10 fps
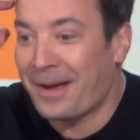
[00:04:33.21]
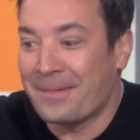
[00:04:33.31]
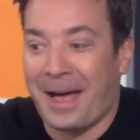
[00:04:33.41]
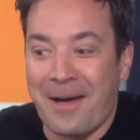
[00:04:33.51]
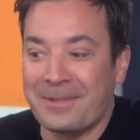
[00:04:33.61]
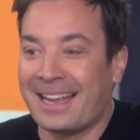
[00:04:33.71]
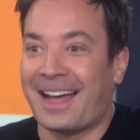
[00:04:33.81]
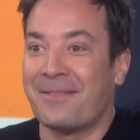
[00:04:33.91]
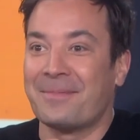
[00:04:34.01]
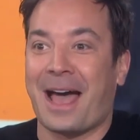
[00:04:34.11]
I'm,
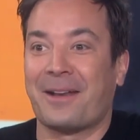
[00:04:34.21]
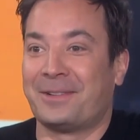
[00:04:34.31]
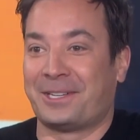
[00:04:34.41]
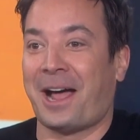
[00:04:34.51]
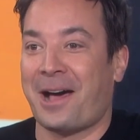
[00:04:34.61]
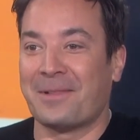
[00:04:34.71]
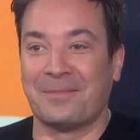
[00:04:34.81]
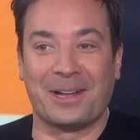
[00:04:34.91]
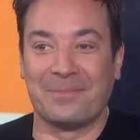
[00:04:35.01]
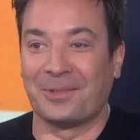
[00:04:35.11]
I'm, I'm out of a job.
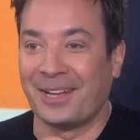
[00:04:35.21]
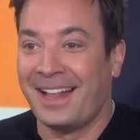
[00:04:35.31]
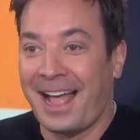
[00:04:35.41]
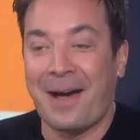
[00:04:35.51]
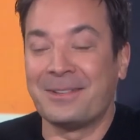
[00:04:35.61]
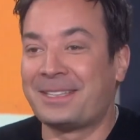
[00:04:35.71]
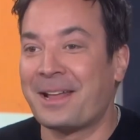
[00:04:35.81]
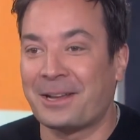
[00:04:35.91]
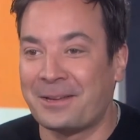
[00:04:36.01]
I'm, I'm a stand-up